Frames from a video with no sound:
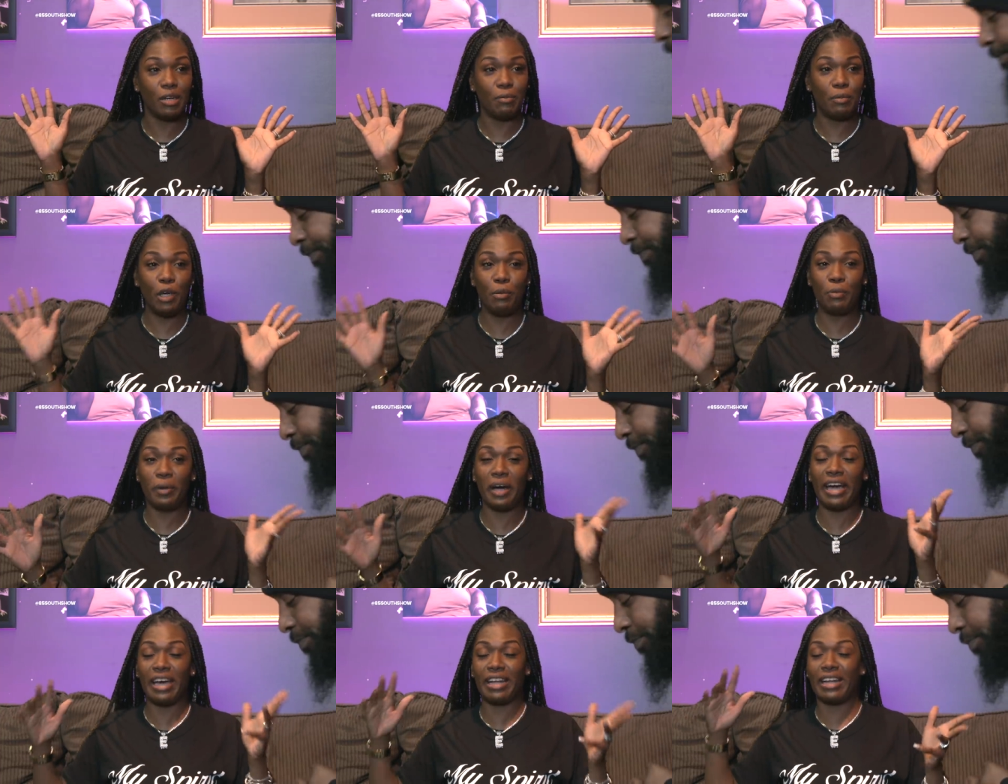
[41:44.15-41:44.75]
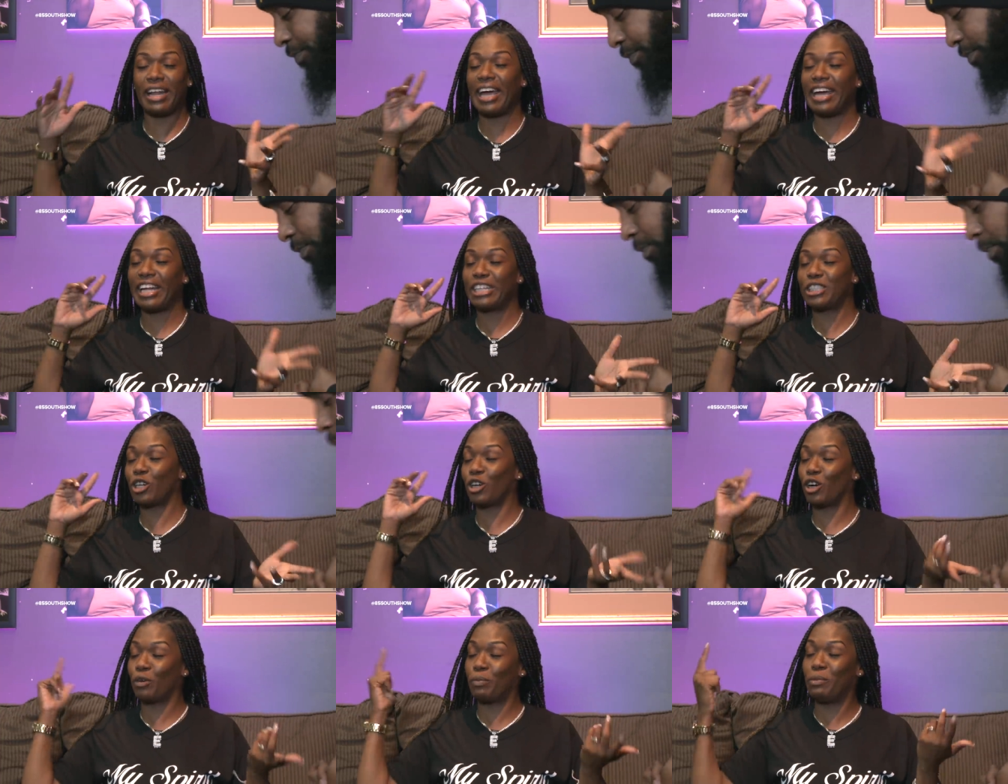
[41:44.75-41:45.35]
People had they had to
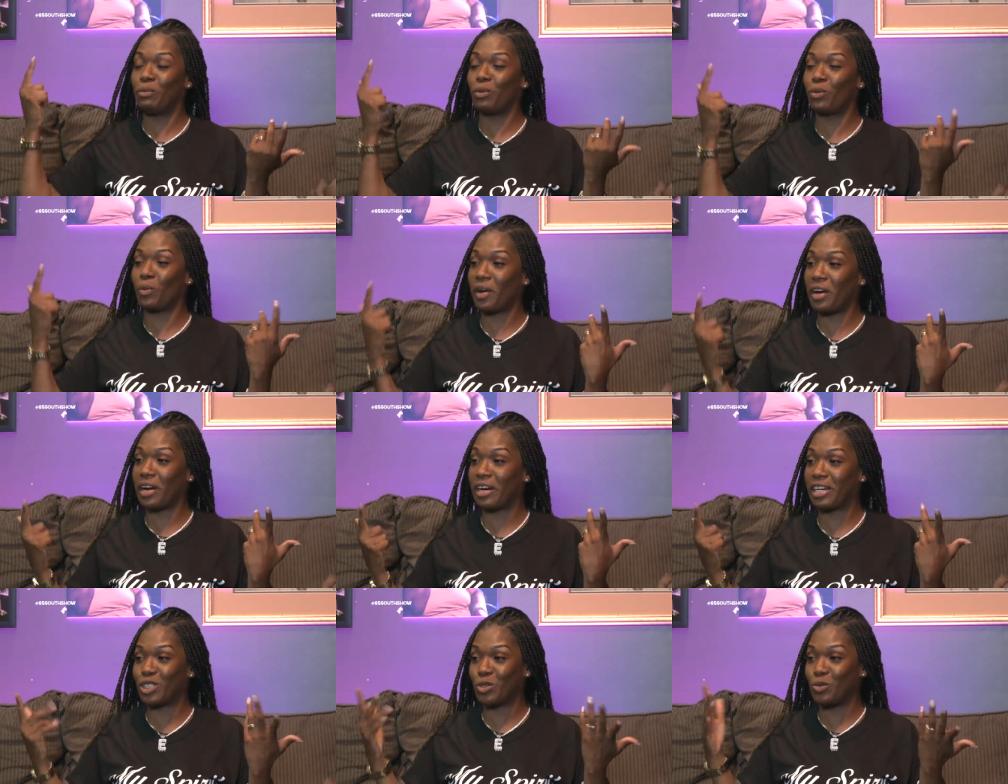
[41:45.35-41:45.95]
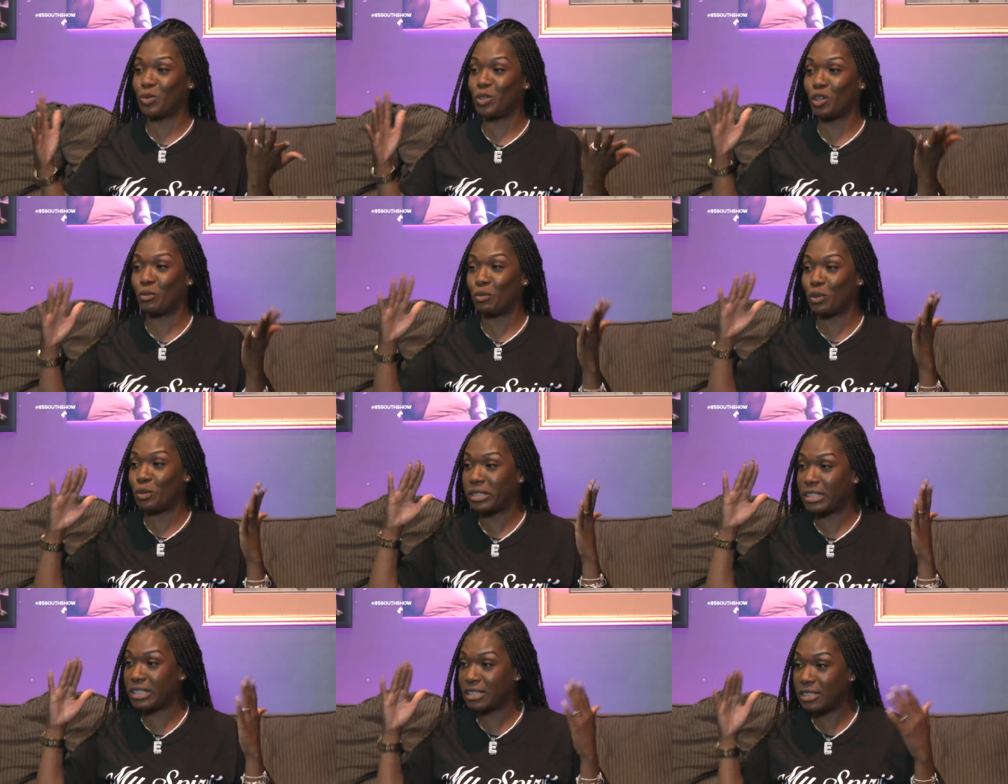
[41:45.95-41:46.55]
turn people around because there no
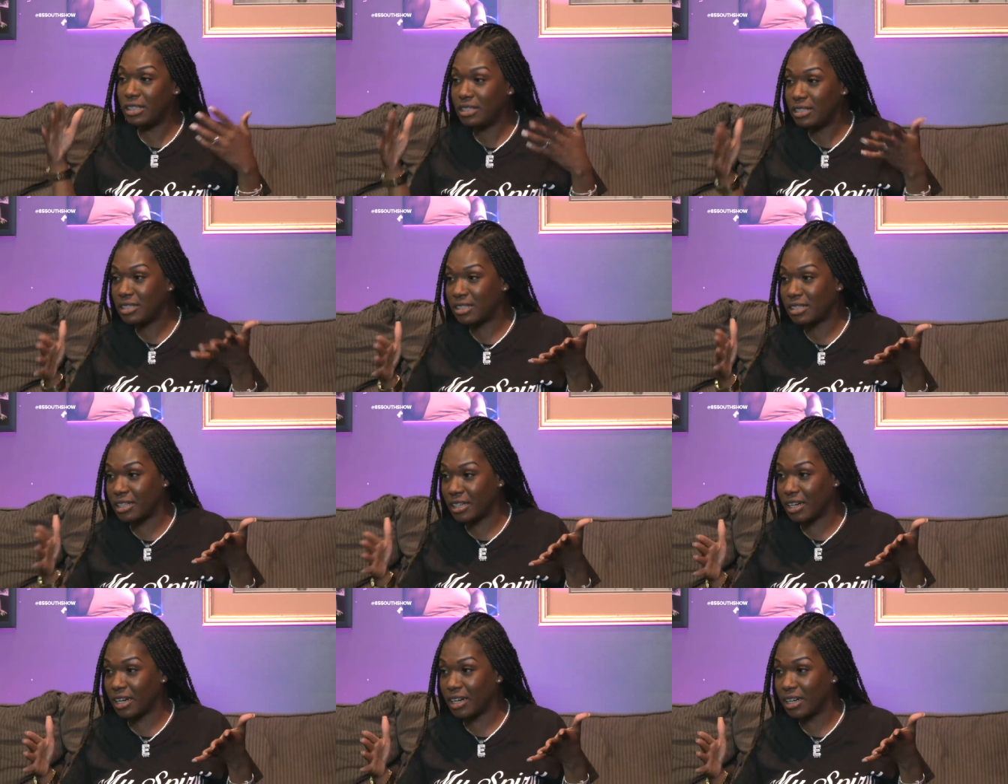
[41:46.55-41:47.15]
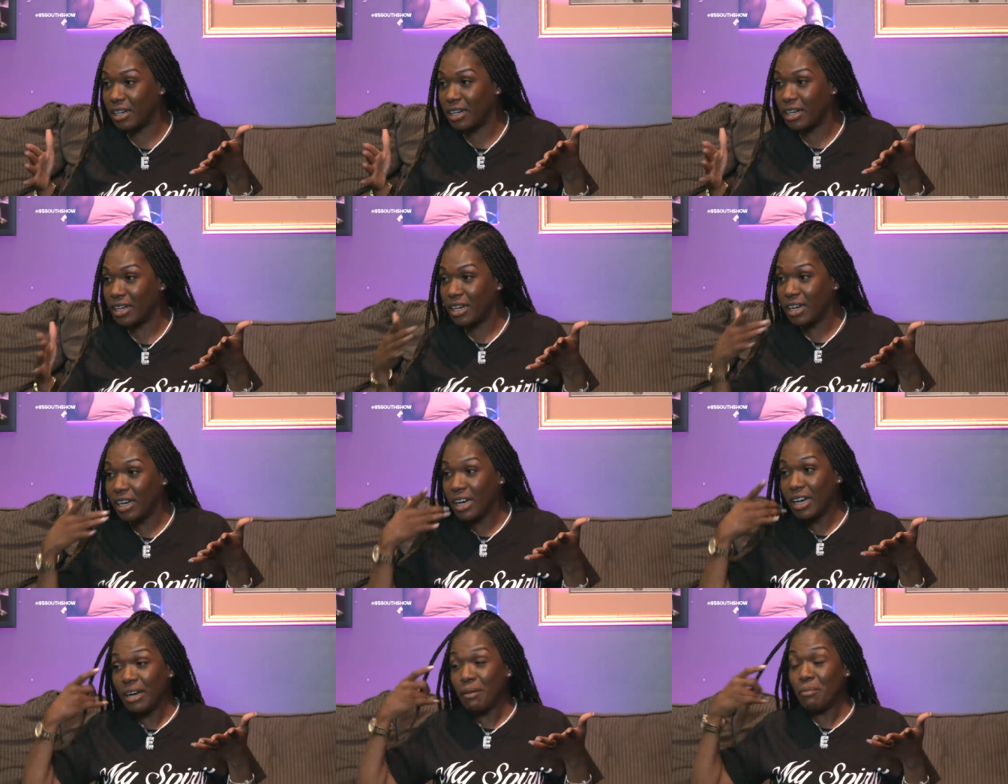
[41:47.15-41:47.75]
almost seats they in
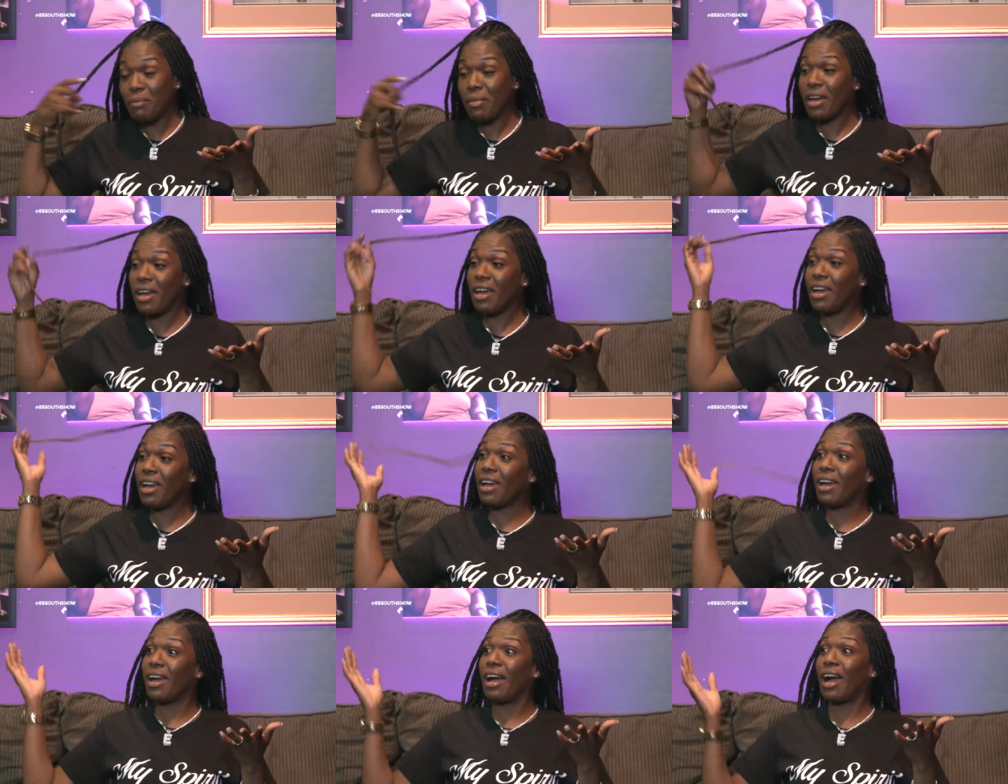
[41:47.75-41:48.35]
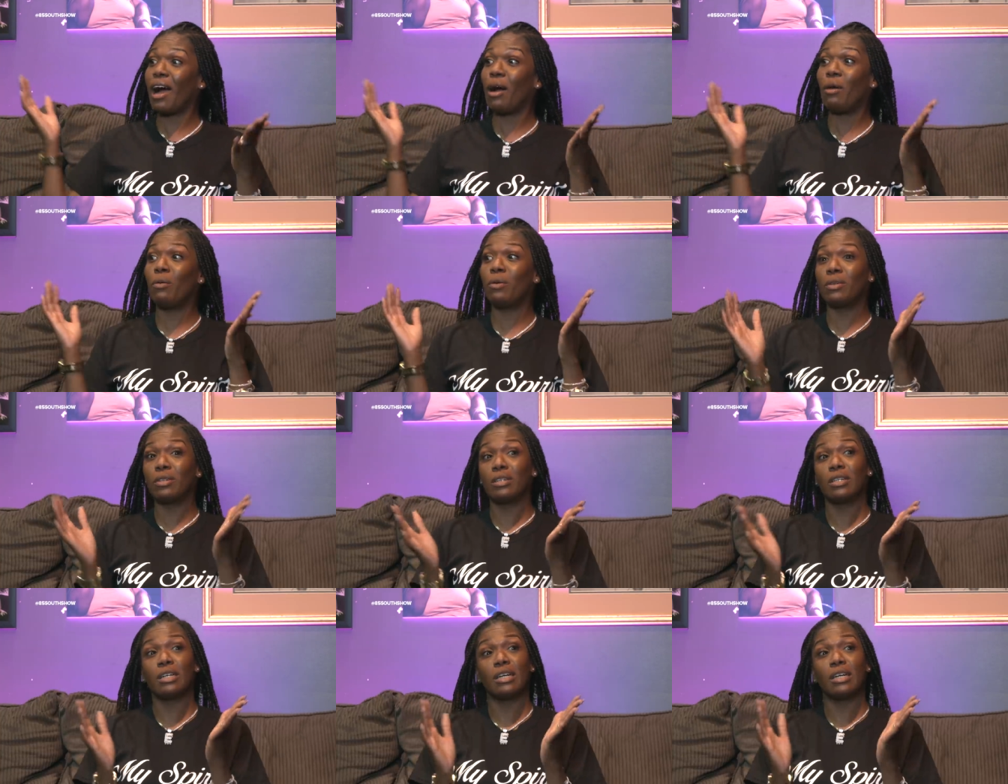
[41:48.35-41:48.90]
there. Man, they I was